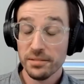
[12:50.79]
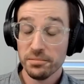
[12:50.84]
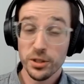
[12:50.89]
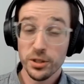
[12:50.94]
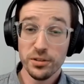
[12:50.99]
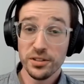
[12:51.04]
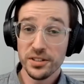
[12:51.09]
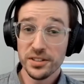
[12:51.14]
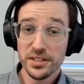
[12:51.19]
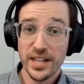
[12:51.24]

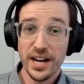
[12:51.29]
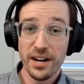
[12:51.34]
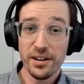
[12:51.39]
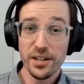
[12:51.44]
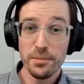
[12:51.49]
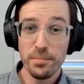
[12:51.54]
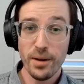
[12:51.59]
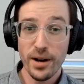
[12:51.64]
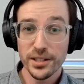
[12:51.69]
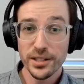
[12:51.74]
So it's
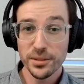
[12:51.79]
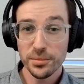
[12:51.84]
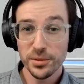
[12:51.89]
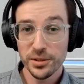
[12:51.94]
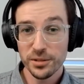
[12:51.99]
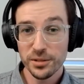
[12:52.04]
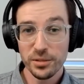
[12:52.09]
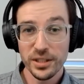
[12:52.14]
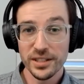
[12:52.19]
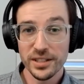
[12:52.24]
entirely
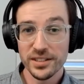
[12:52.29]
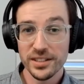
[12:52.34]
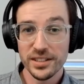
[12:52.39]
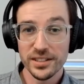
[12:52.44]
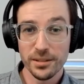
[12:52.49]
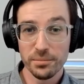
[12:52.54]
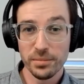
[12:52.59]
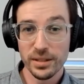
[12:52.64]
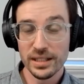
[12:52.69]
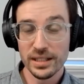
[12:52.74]
possible that we could see
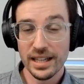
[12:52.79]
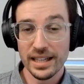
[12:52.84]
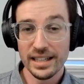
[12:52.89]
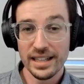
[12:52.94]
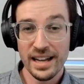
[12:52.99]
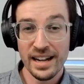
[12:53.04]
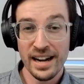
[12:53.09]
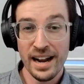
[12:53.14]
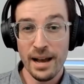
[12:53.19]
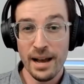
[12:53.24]
something like
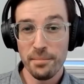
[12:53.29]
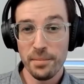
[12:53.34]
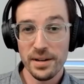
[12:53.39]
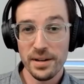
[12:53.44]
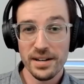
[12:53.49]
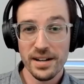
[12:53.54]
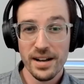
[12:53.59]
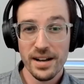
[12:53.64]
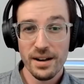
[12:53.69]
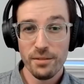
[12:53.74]
that
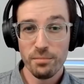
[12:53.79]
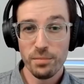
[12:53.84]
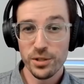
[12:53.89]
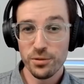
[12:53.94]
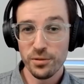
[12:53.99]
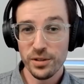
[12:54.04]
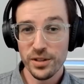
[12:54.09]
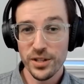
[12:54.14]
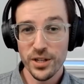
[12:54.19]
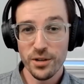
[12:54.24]
happen
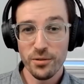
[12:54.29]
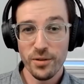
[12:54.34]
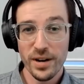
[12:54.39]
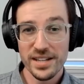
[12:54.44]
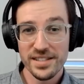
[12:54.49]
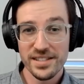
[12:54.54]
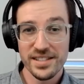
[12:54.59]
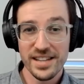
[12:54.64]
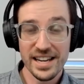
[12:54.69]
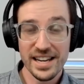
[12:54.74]
between the
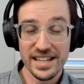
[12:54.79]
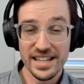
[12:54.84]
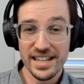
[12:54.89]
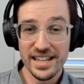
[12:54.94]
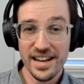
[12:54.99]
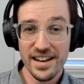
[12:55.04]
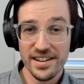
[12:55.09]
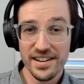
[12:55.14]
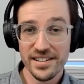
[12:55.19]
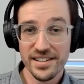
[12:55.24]
U.S. and
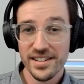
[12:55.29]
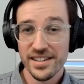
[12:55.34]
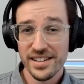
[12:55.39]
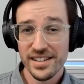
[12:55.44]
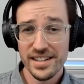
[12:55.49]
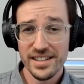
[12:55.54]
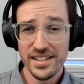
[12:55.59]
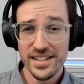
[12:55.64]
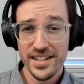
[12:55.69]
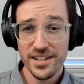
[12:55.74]
Guyana
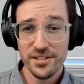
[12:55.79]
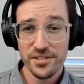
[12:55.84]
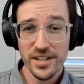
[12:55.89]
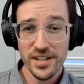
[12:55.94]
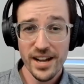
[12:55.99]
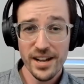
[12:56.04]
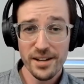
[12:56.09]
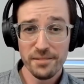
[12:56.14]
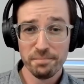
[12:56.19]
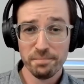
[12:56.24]
in the years
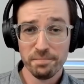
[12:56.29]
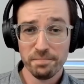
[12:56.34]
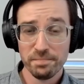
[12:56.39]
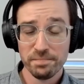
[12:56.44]
ahead.